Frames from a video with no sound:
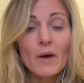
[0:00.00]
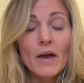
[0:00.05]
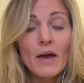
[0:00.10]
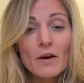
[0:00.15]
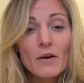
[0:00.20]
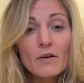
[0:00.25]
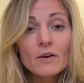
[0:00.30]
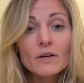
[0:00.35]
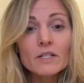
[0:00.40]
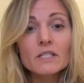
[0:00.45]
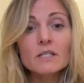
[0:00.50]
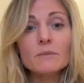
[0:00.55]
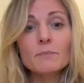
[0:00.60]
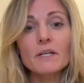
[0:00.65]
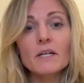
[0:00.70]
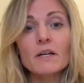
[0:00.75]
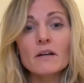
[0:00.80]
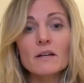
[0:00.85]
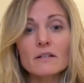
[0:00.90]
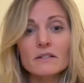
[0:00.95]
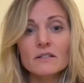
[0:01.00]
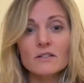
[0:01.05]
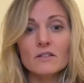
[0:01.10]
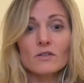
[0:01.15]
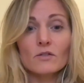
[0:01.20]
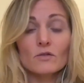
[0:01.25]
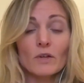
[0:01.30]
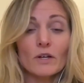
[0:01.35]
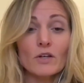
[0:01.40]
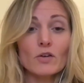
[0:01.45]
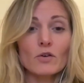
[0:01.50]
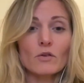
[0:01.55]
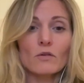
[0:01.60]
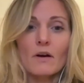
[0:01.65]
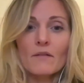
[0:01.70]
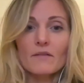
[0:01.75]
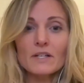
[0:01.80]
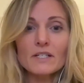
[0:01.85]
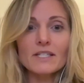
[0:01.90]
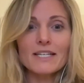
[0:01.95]
parents because like
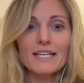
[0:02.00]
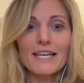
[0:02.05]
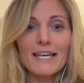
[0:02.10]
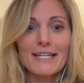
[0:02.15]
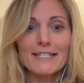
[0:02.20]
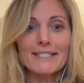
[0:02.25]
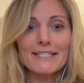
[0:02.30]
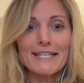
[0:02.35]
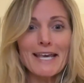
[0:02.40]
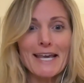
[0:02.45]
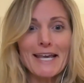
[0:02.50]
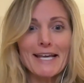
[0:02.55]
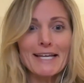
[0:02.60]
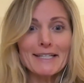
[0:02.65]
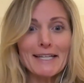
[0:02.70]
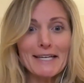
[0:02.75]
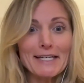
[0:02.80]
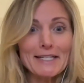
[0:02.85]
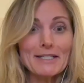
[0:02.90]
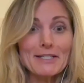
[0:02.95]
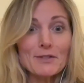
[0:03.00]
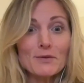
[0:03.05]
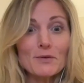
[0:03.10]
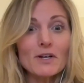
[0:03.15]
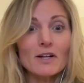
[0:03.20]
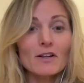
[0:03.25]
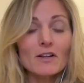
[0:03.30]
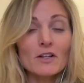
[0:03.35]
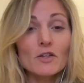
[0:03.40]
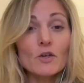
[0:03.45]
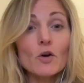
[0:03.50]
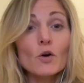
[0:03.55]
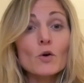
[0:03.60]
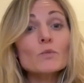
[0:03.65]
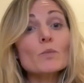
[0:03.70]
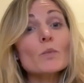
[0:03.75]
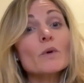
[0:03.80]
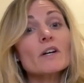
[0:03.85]
obviously kids can't like do it all on their own.